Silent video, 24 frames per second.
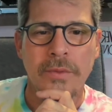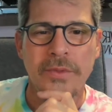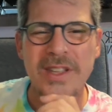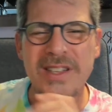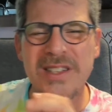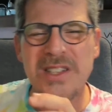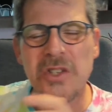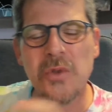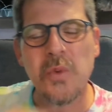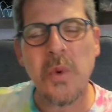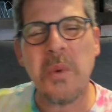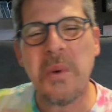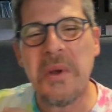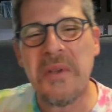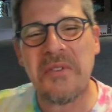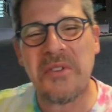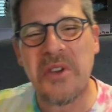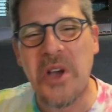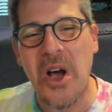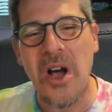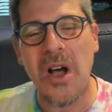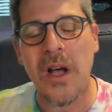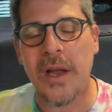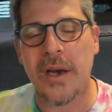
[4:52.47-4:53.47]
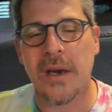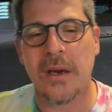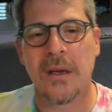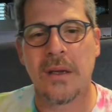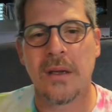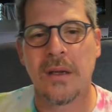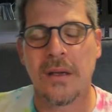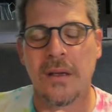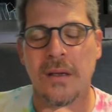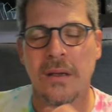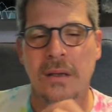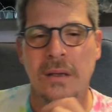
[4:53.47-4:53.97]
This is where we've gone.
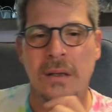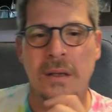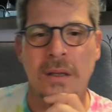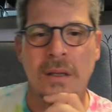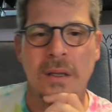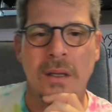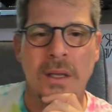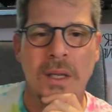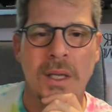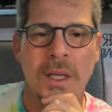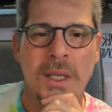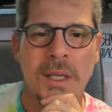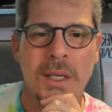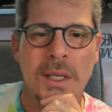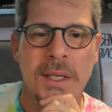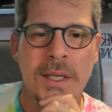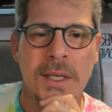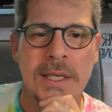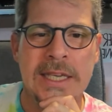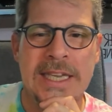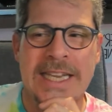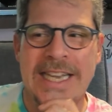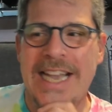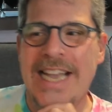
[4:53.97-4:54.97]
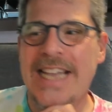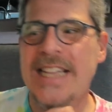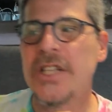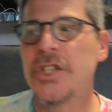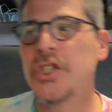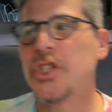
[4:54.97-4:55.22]
And